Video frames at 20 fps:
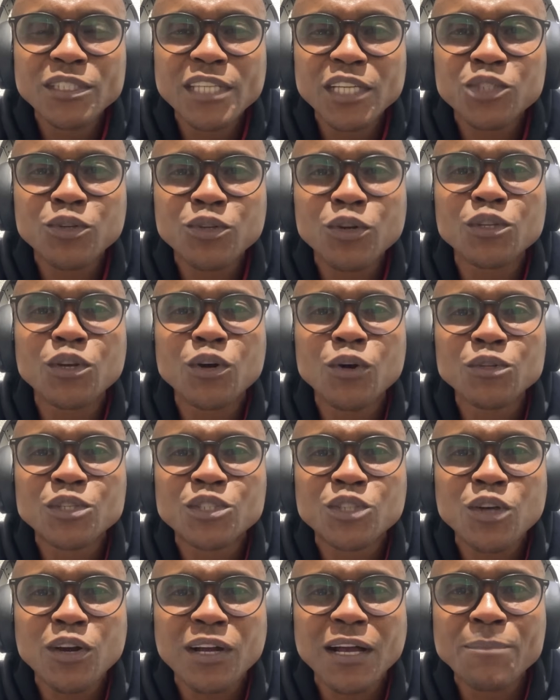Use the short
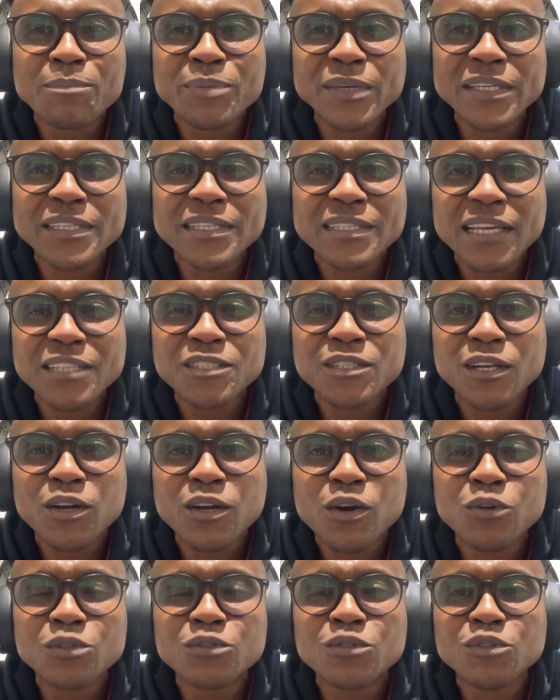code SoccerBeat.
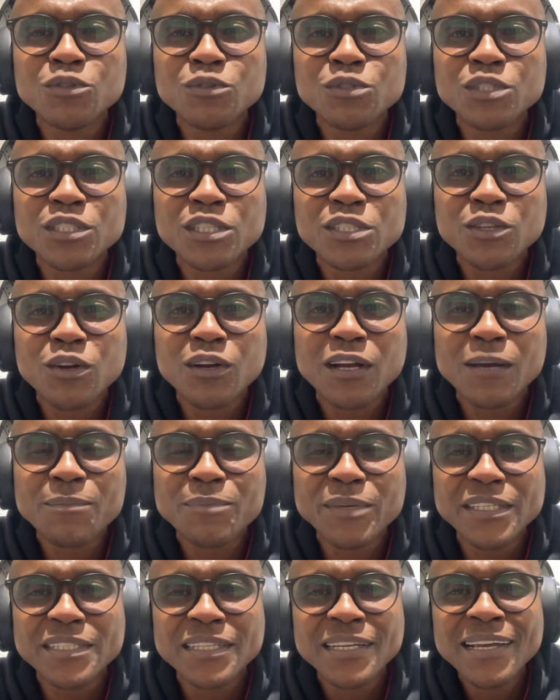That's the code to use,
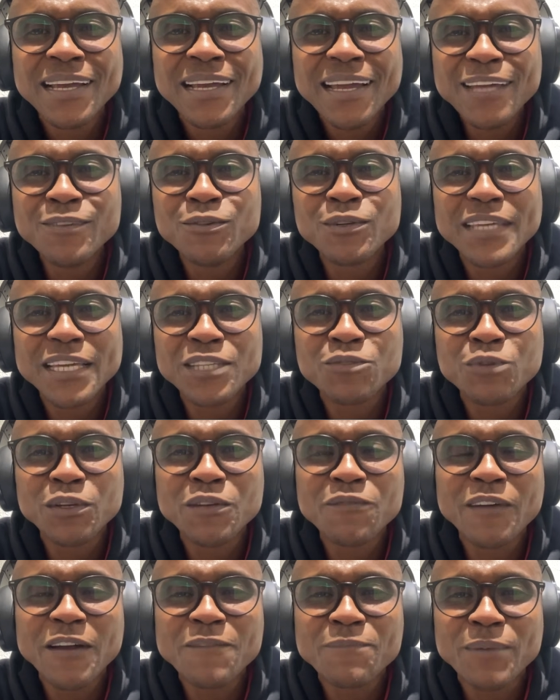SoccerBeat, and you'll
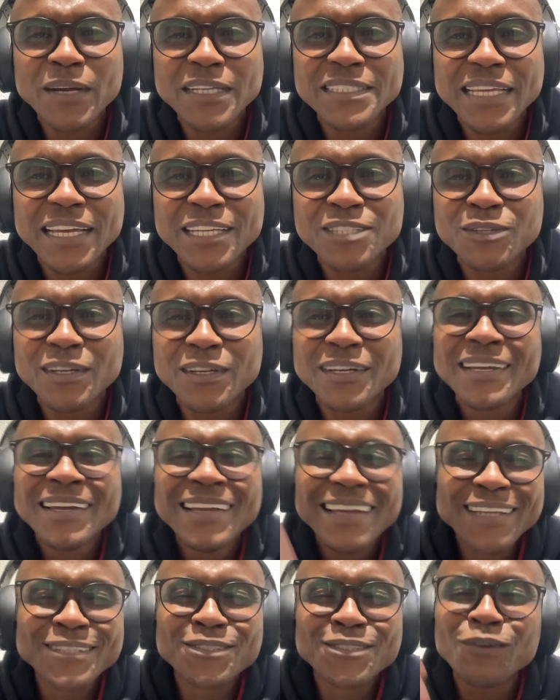get $25 extra.